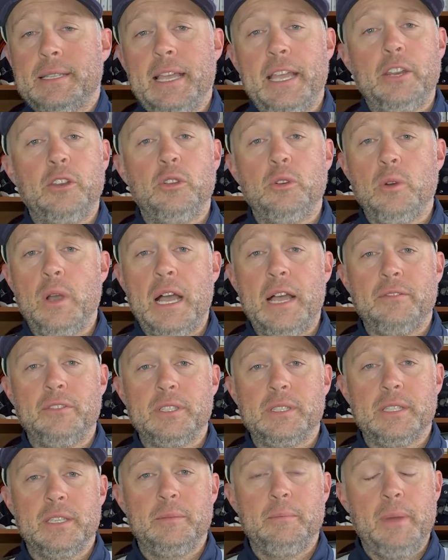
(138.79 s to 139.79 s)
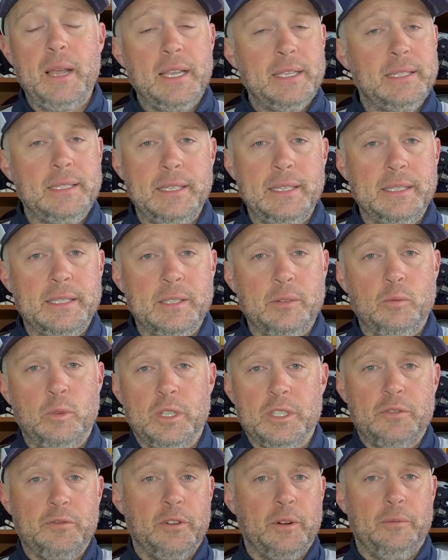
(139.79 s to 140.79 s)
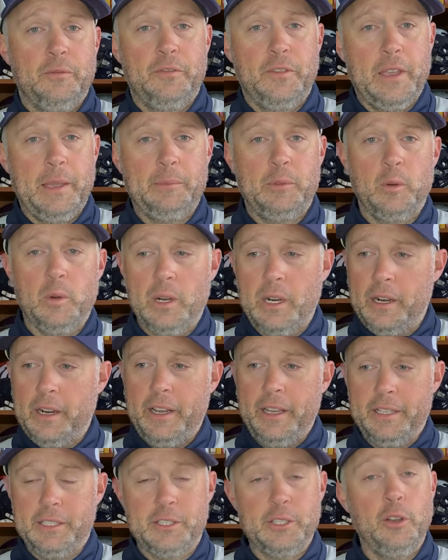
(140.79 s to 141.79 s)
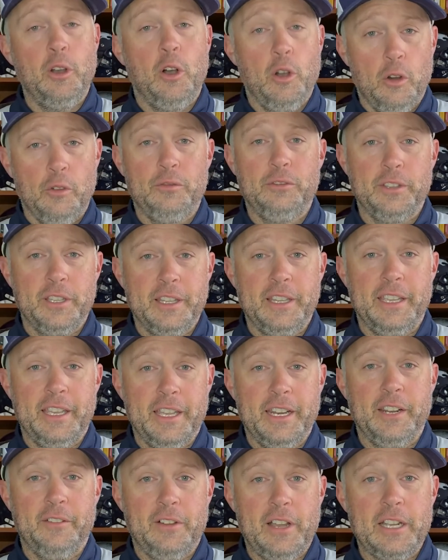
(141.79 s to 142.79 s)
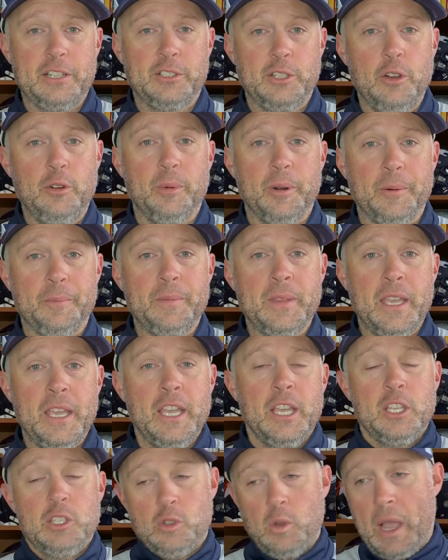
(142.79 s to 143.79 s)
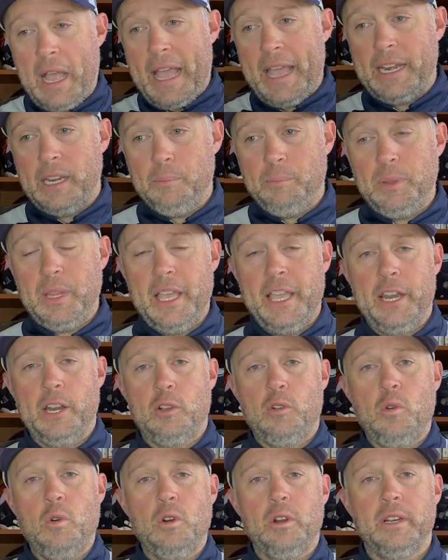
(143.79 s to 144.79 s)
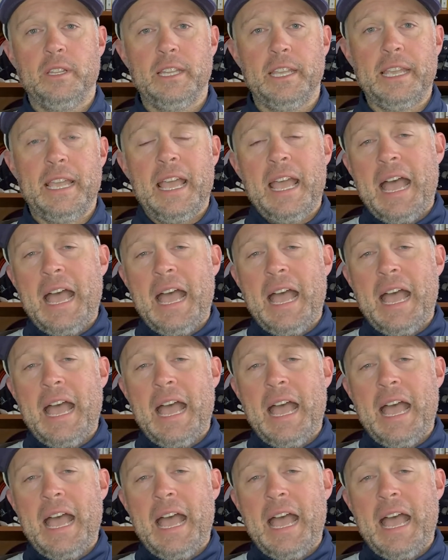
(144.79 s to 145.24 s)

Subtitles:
I knew obviously my season was from February until hopefully the end of October. So I had to plan accordingly.